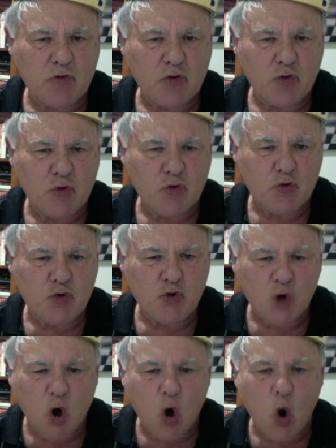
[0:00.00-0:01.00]
to
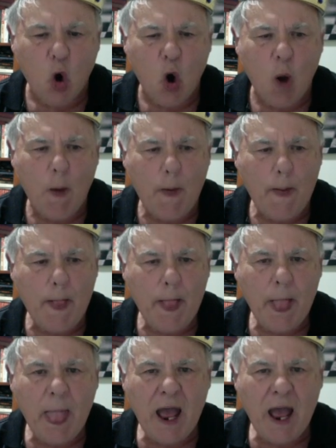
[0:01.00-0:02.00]
draw.
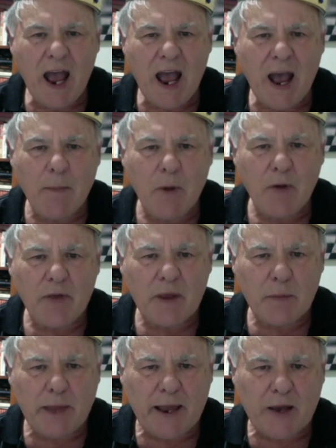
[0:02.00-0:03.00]
I
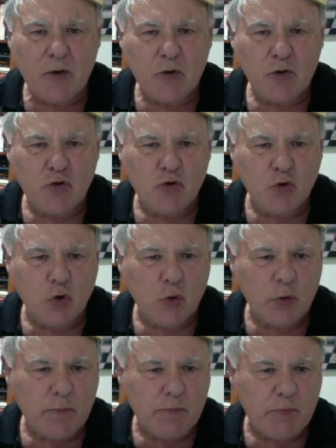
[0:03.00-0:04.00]
think black could draw
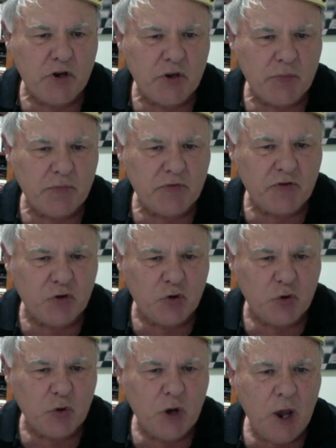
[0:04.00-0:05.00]
with bishop
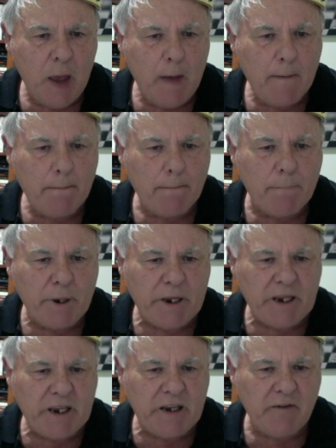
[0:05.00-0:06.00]
to
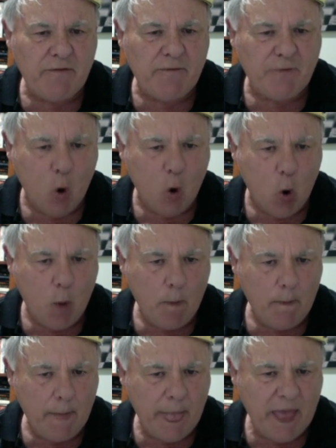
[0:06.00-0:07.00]
b4
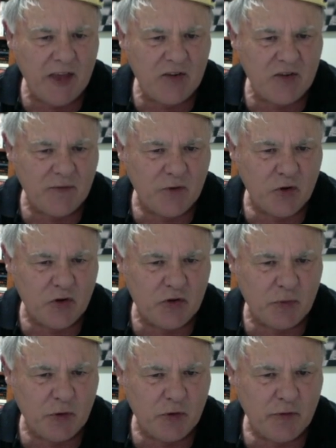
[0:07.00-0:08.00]
as the first
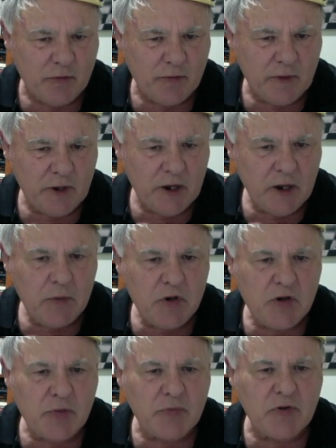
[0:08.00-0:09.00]
move.
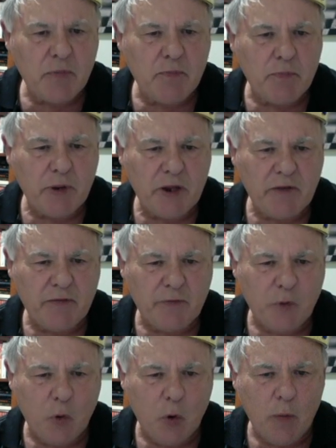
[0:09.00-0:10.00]
Bishop to
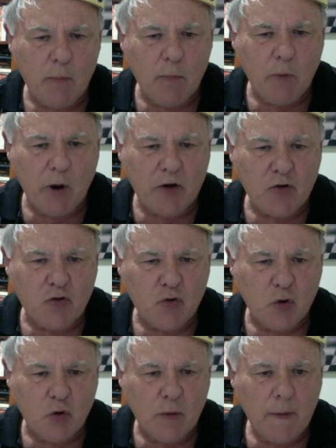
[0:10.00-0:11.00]
b4 might
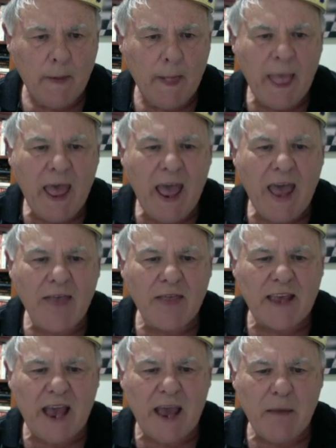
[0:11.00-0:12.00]
draw, and the
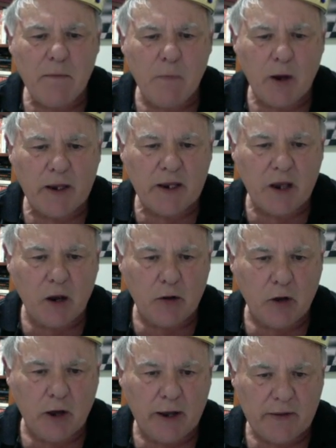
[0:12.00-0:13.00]
game might go
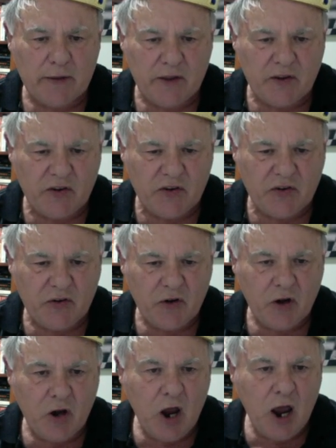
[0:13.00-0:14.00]
like this.
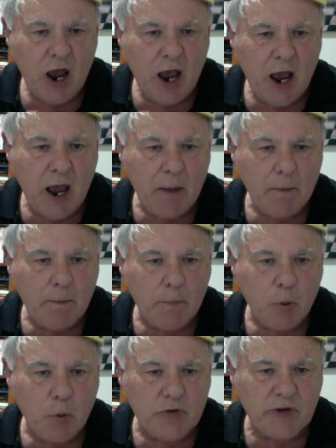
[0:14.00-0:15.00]

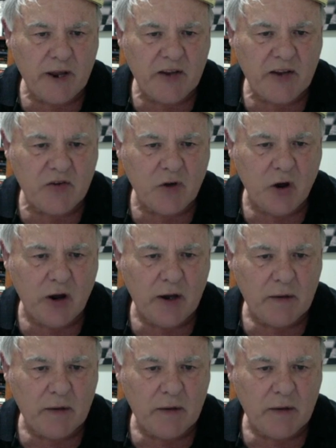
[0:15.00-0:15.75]
Pawn takes knight,